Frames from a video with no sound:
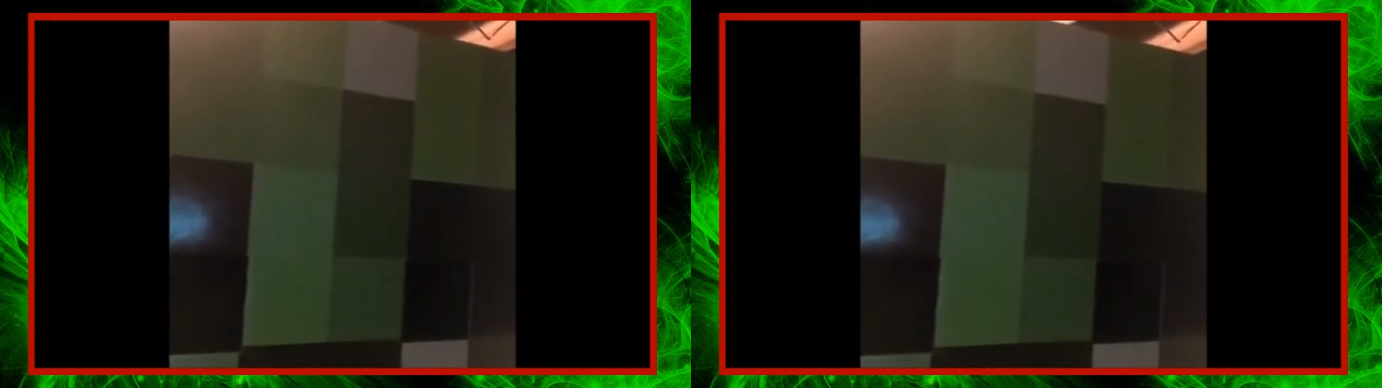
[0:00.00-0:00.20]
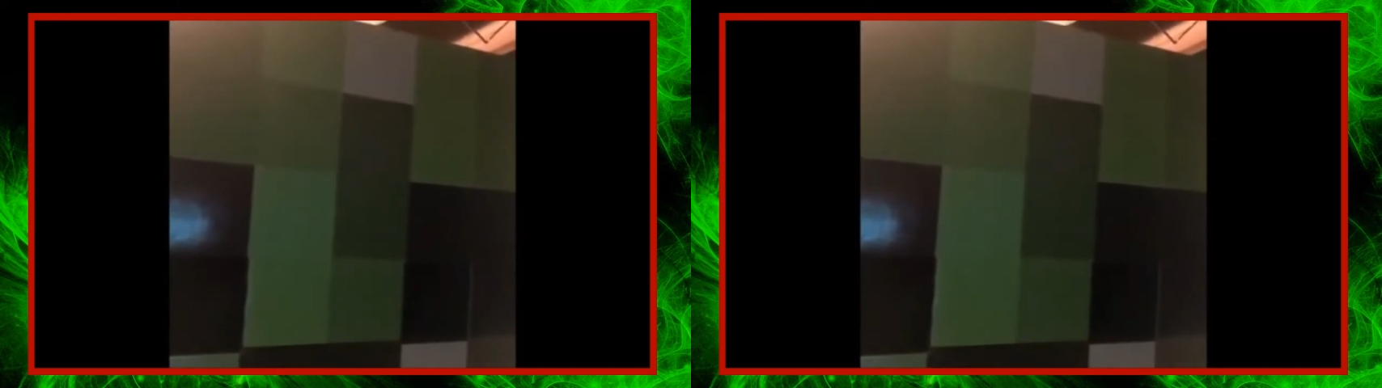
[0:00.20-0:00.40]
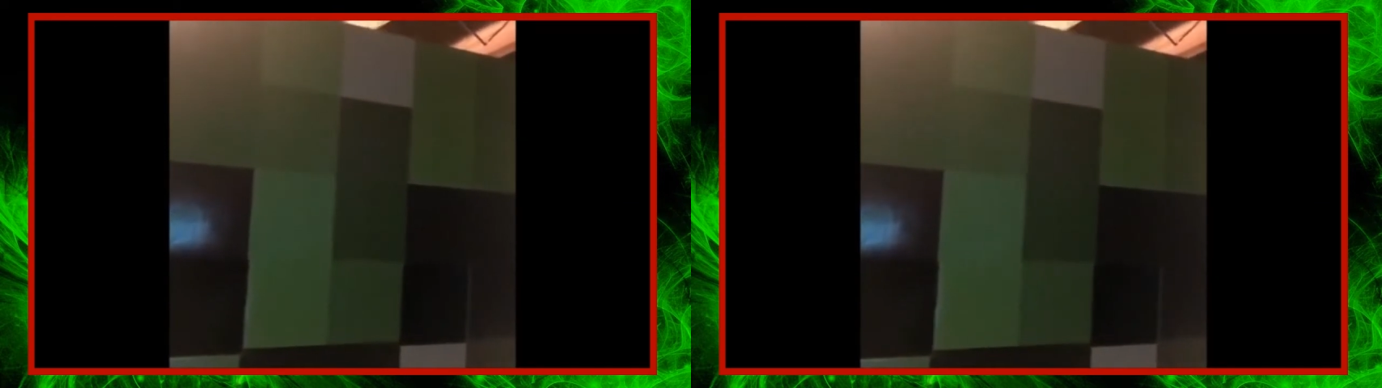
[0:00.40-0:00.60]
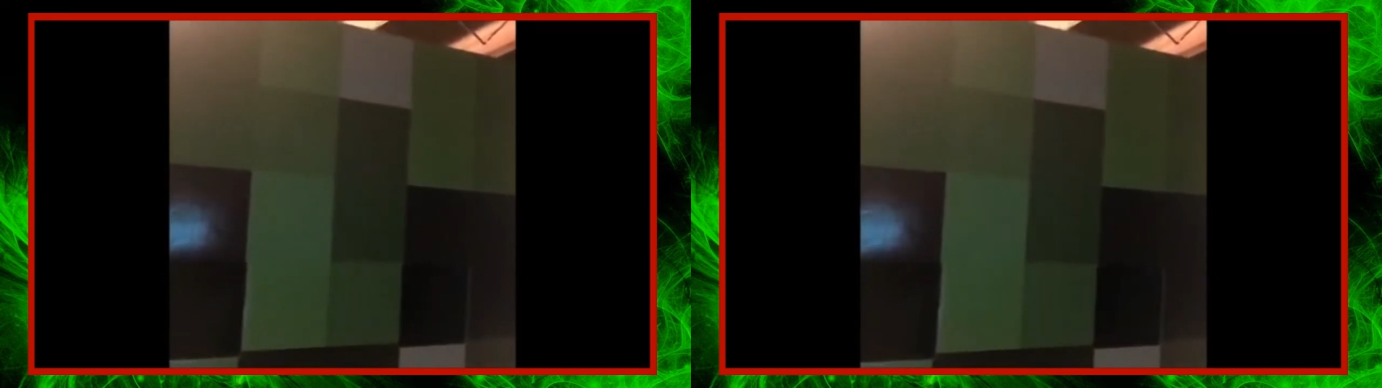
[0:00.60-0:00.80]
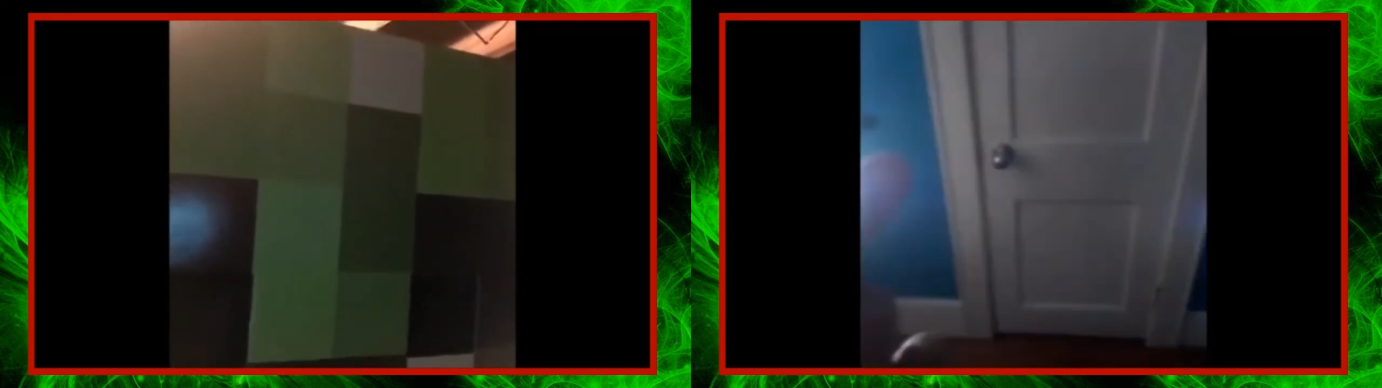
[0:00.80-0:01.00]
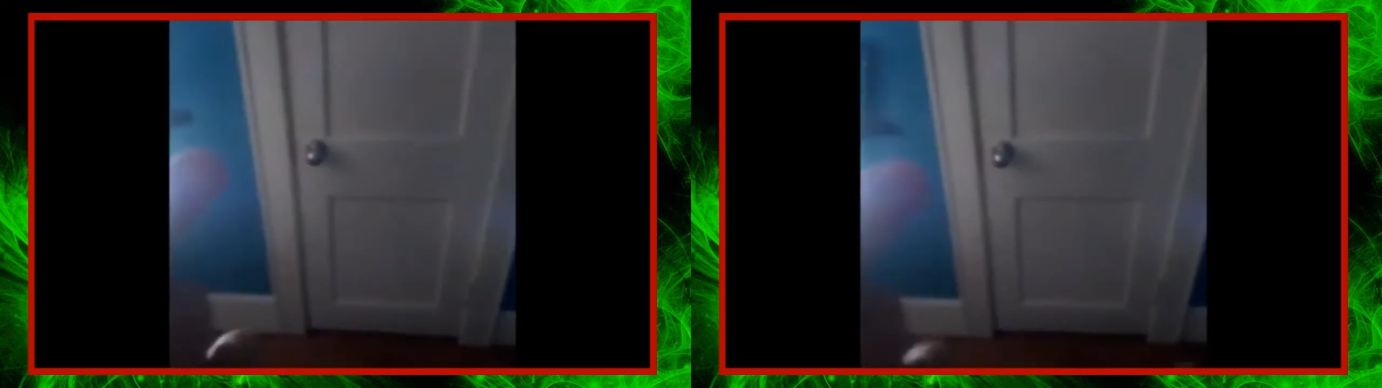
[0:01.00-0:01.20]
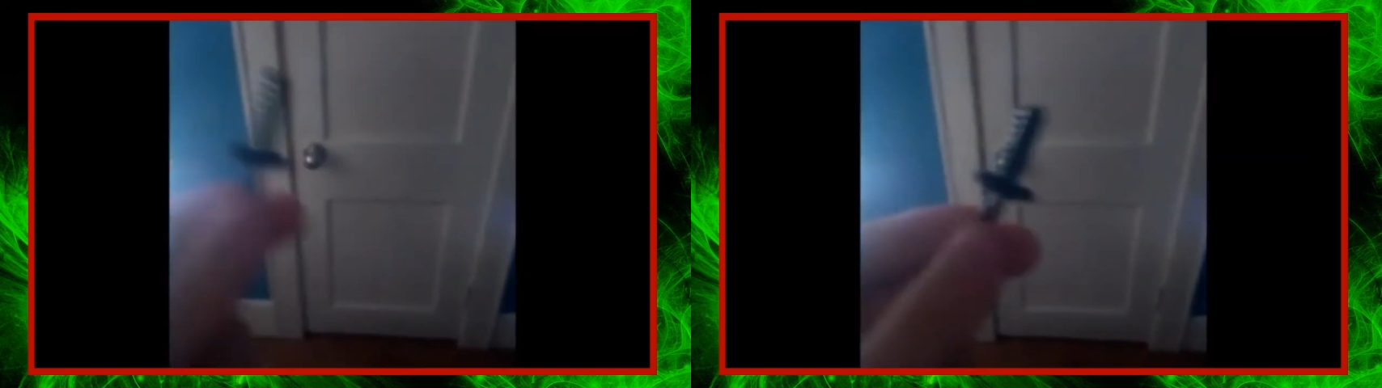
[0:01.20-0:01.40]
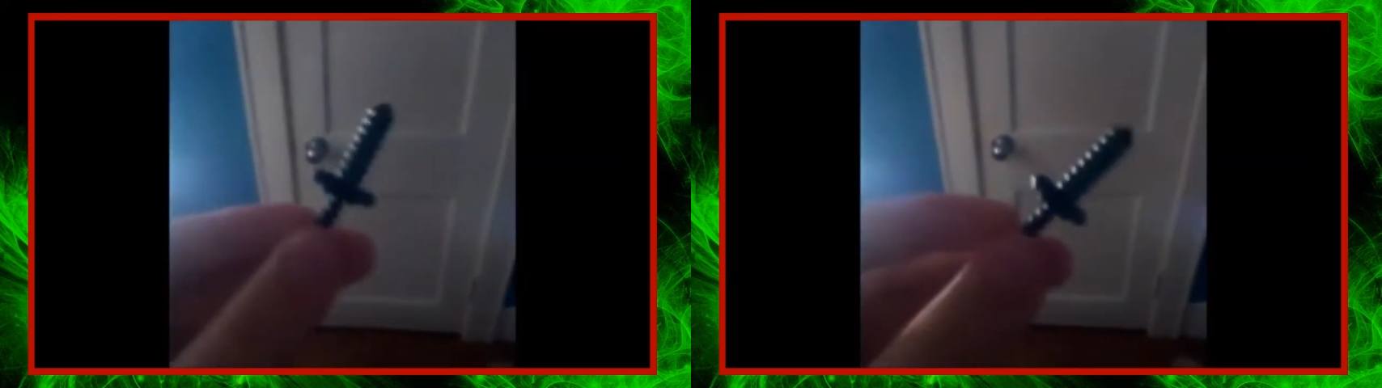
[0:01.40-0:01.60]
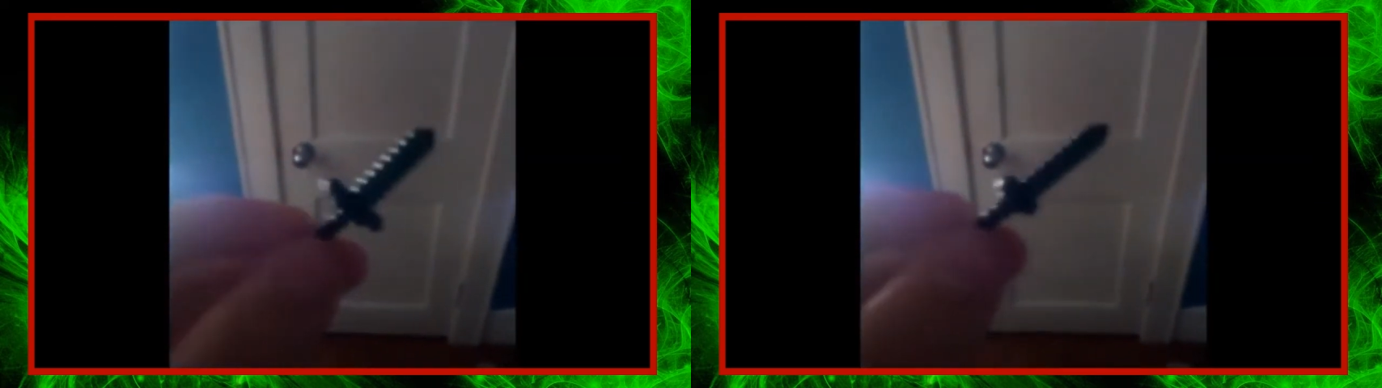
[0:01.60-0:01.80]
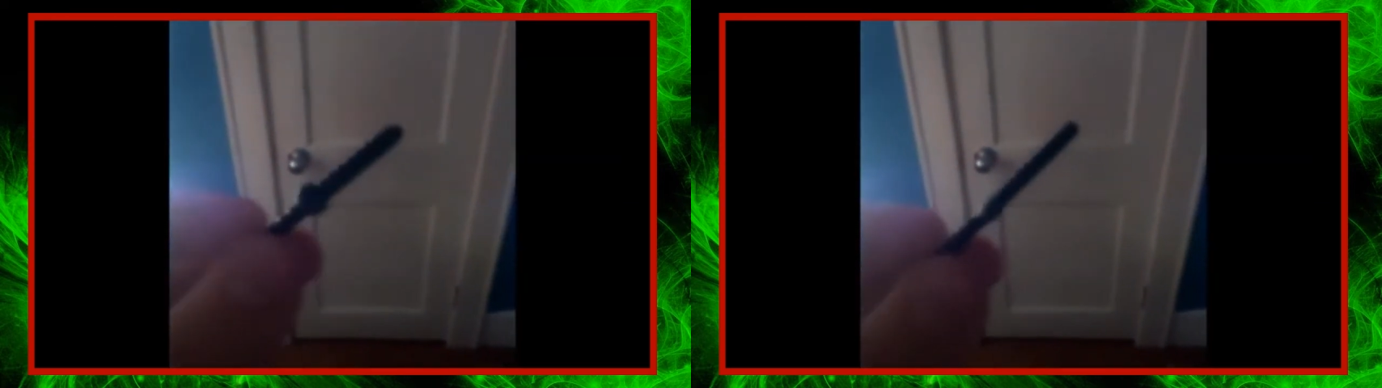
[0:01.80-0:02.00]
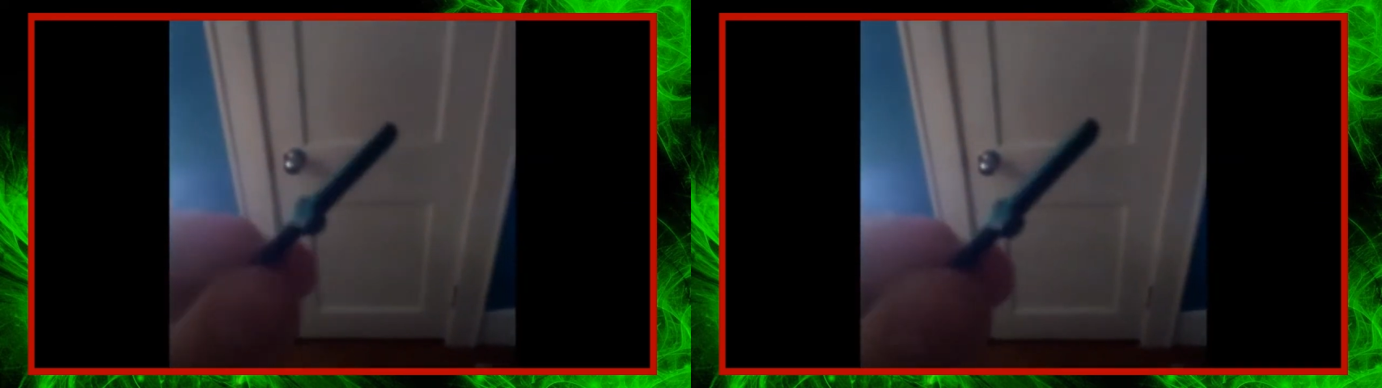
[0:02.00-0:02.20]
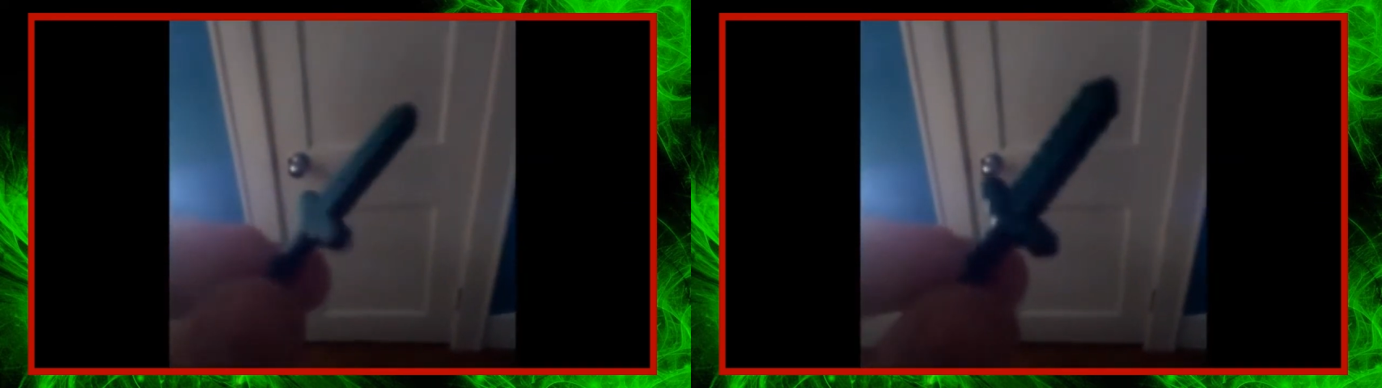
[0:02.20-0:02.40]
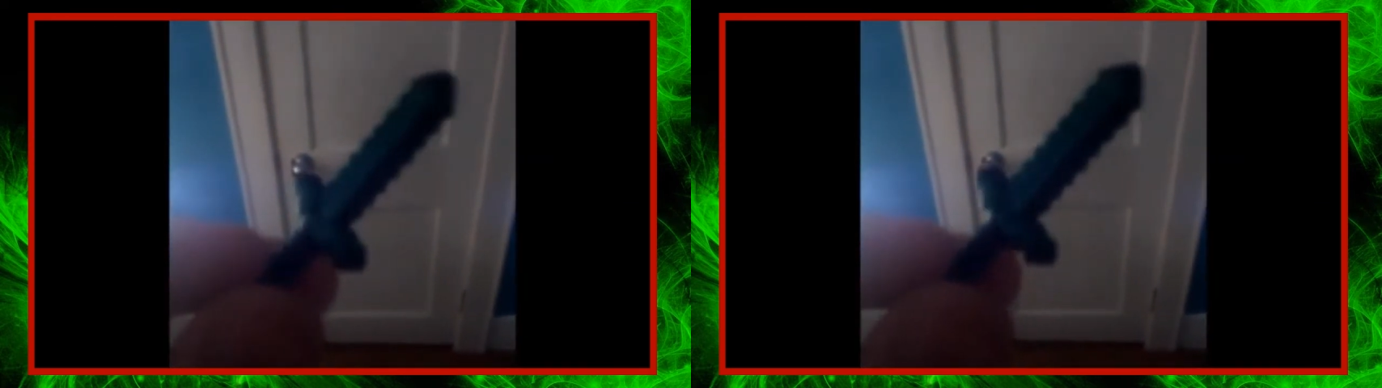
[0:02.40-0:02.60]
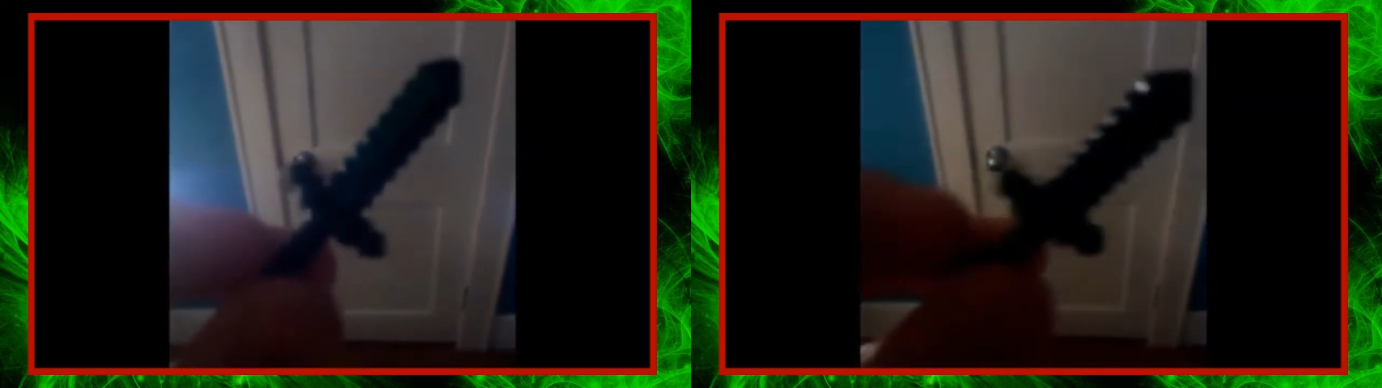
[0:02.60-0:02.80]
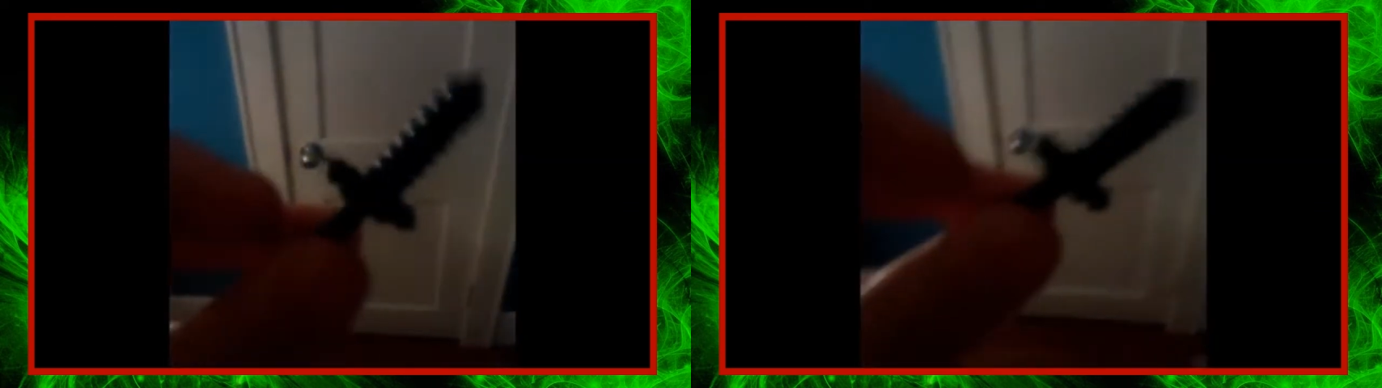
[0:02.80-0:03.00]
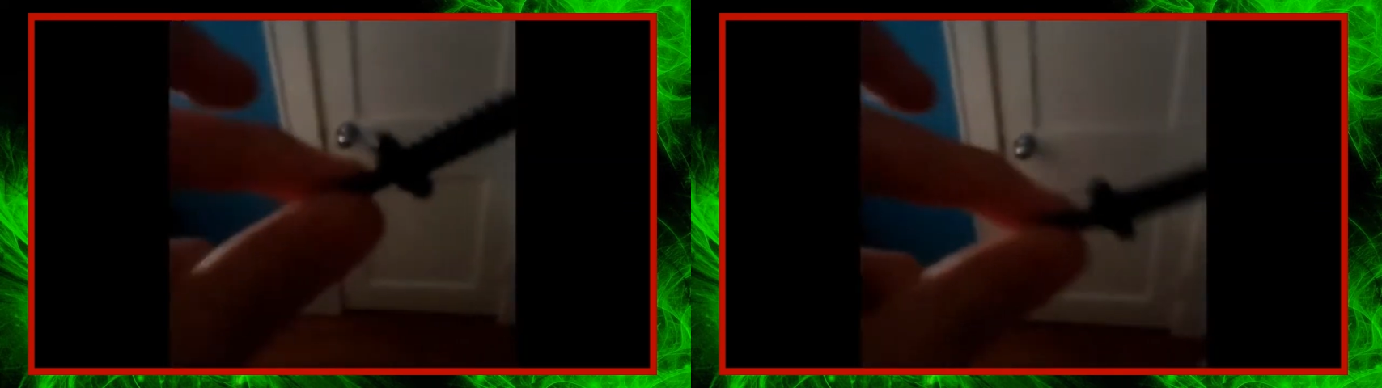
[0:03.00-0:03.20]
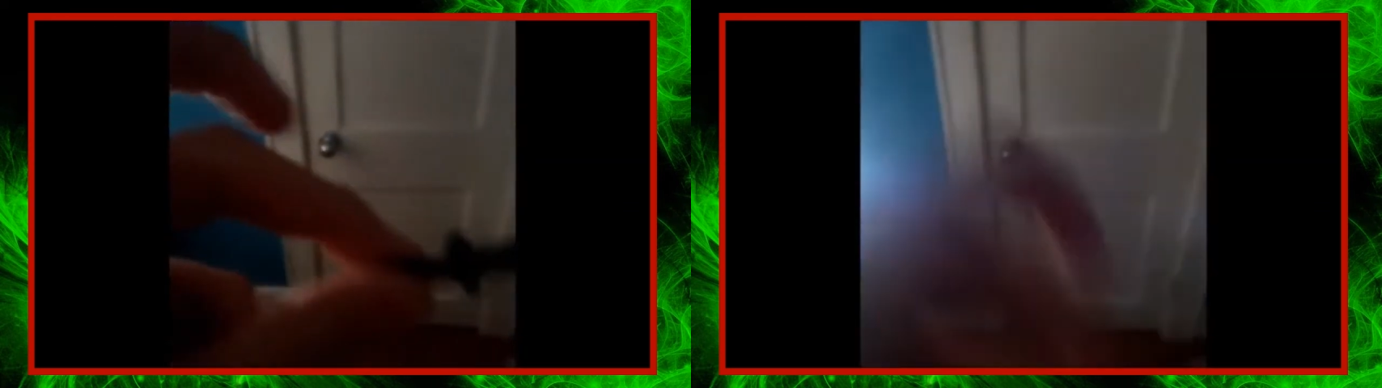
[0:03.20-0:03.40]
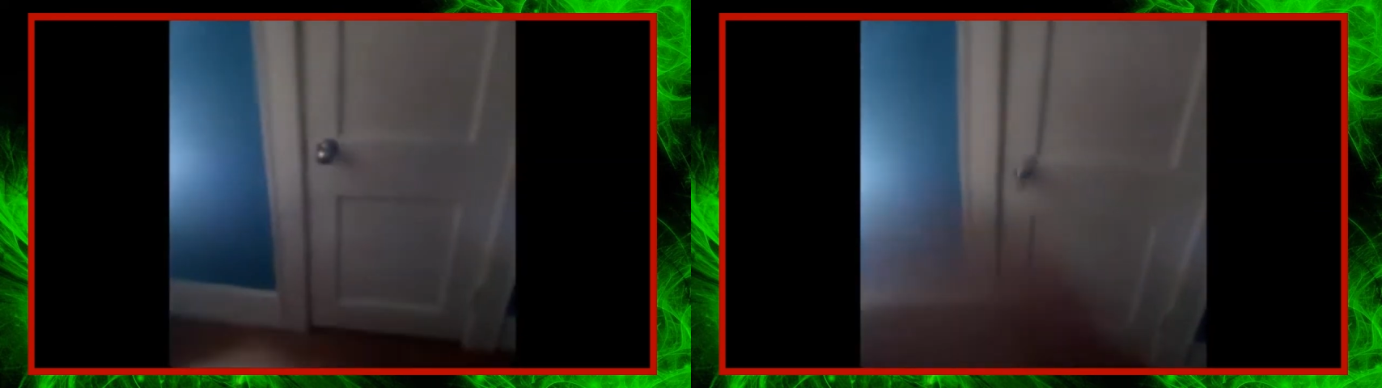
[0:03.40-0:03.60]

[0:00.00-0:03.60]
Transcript: (no speaker visible)